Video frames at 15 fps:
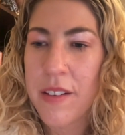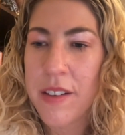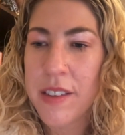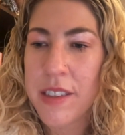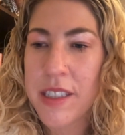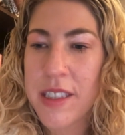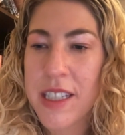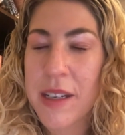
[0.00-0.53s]

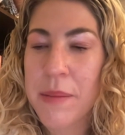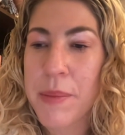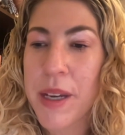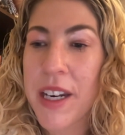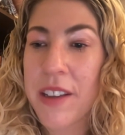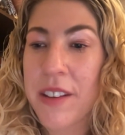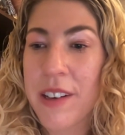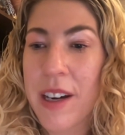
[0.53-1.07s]
just like
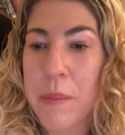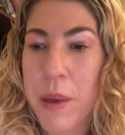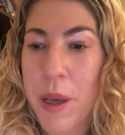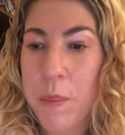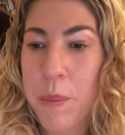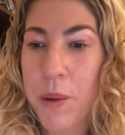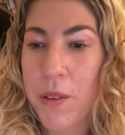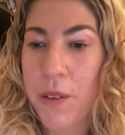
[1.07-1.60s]
meeting the right
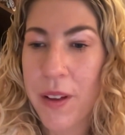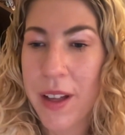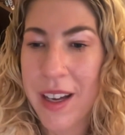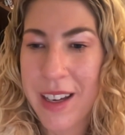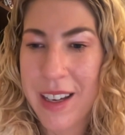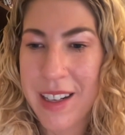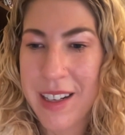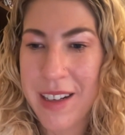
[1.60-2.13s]
people
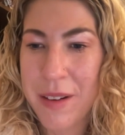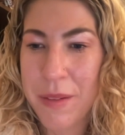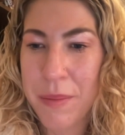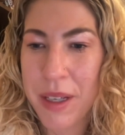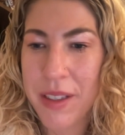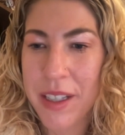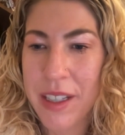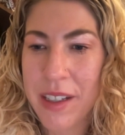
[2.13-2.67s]
and
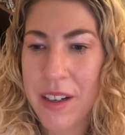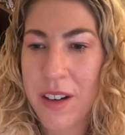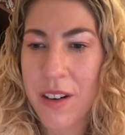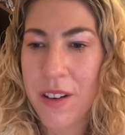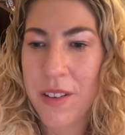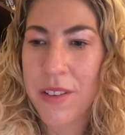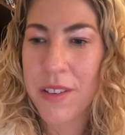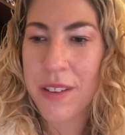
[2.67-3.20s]
being like,
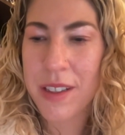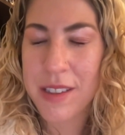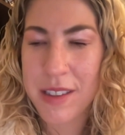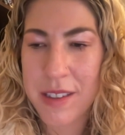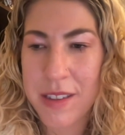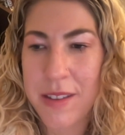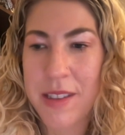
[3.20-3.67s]
oh, this